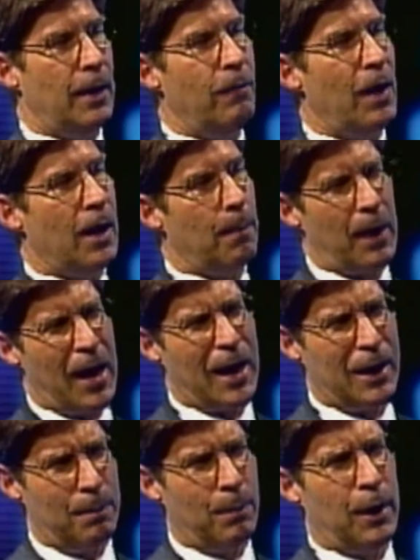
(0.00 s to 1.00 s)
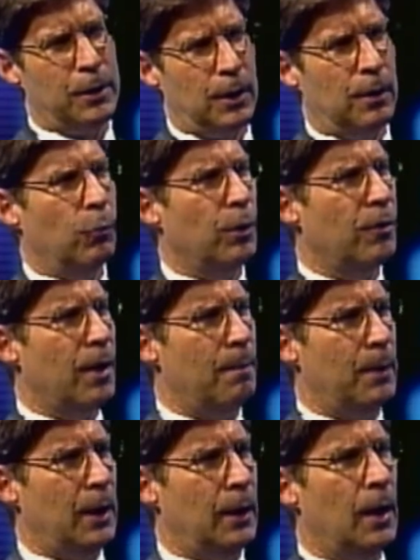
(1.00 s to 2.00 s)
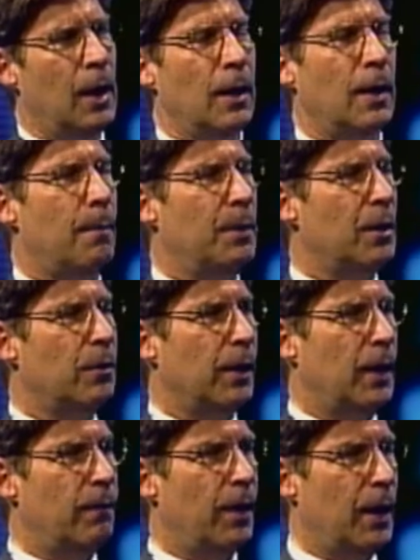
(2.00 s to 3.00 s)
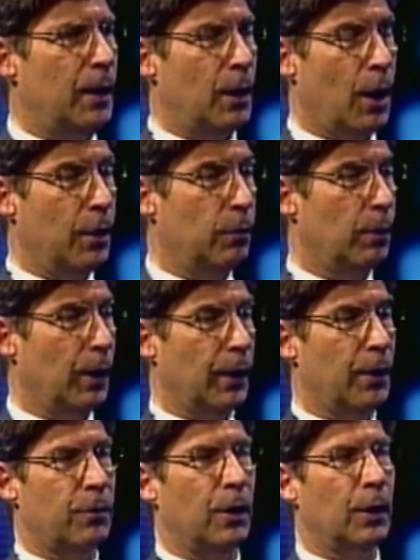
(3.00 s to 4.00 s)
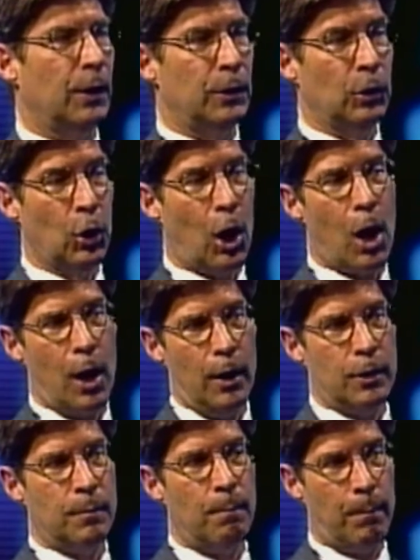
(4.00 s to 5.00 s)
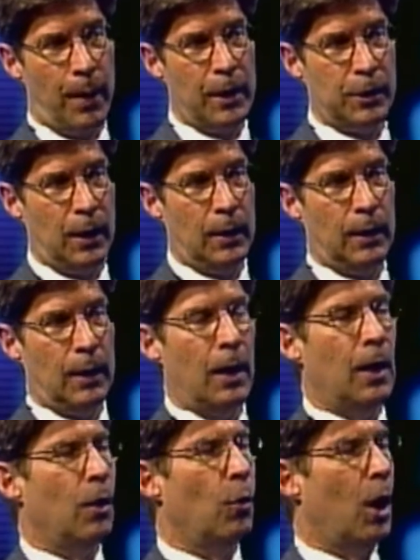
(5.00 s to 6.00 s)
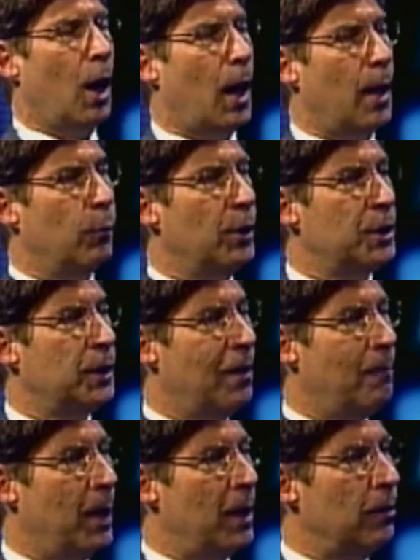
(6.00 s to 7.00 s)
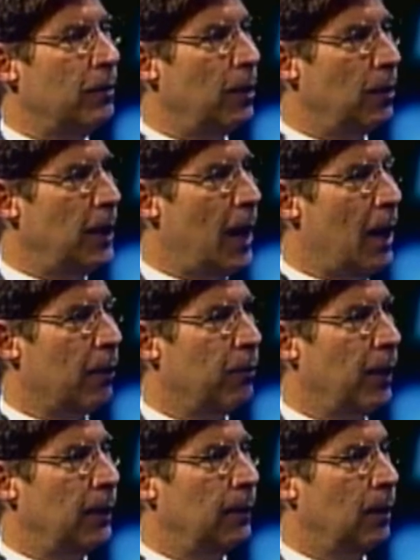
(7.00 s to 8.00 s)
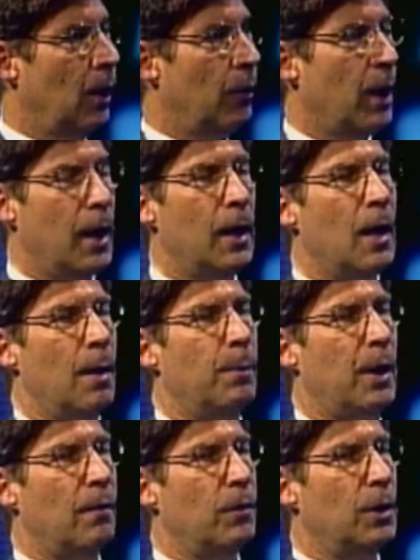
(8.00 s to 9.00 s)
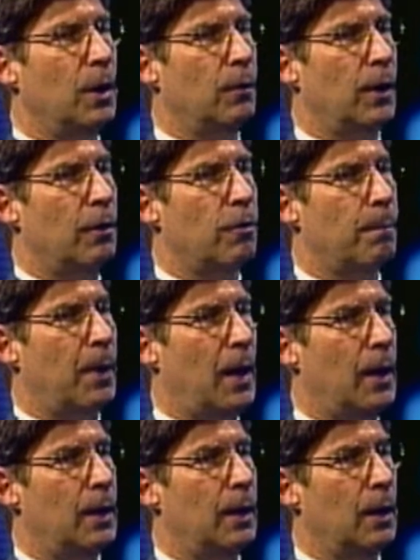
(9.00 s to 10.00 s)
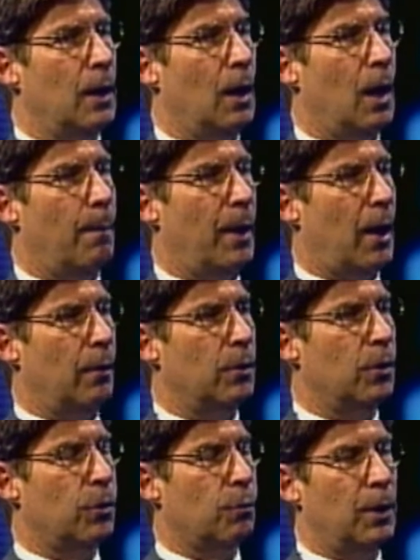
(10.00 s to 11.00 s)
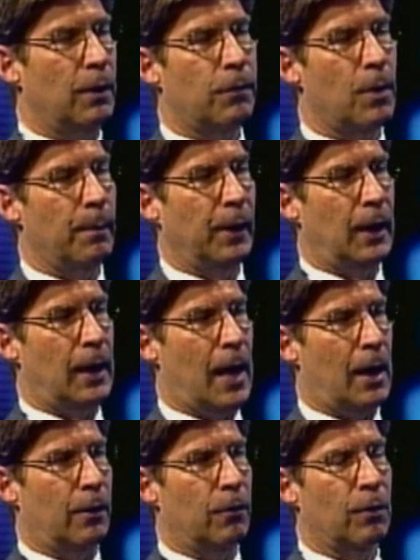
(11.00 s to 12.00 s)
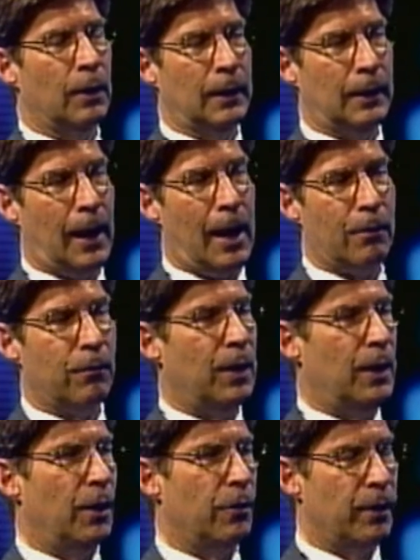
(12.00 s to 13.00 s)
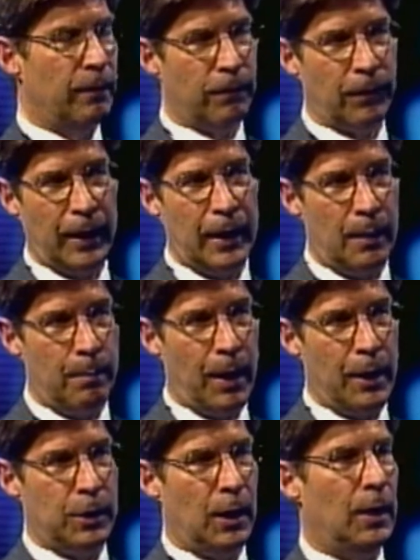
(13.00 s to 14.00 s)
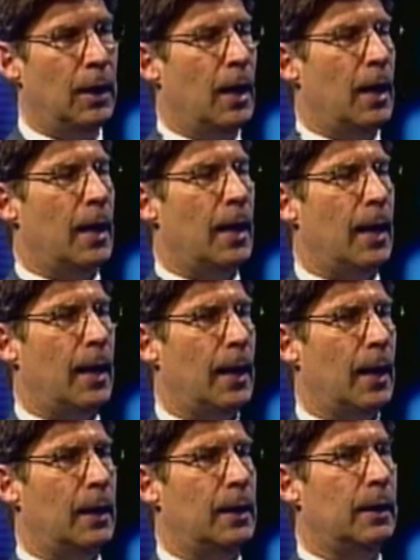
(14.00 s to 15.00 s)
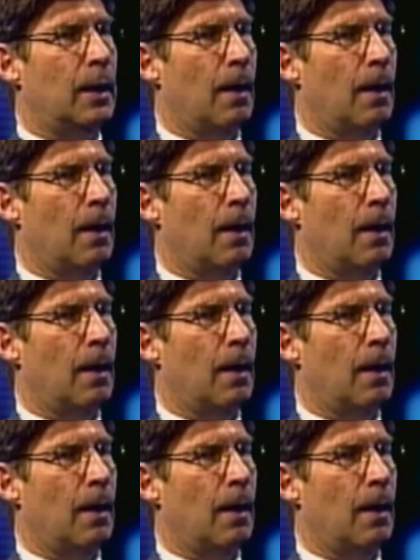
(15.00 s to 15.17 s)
had a padded budget. What does that mean? That means that they've had an unrealistically large budget on which they've based their taxing, okay? But every year they spend about $3 to $4 million less than this inflated budget, and